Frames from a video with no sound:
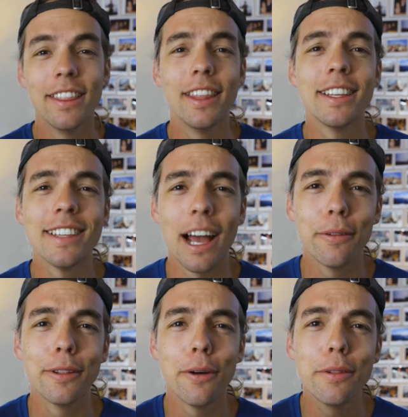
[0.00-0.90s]
This is how
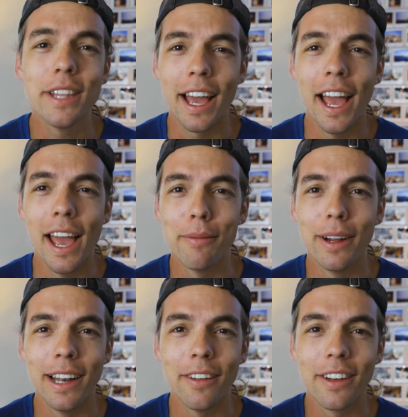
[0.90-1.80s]
lonely I am
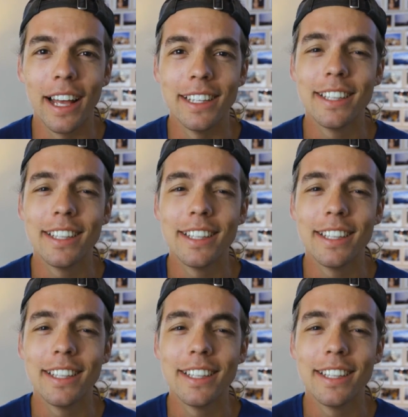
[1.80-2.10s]
right now, guys.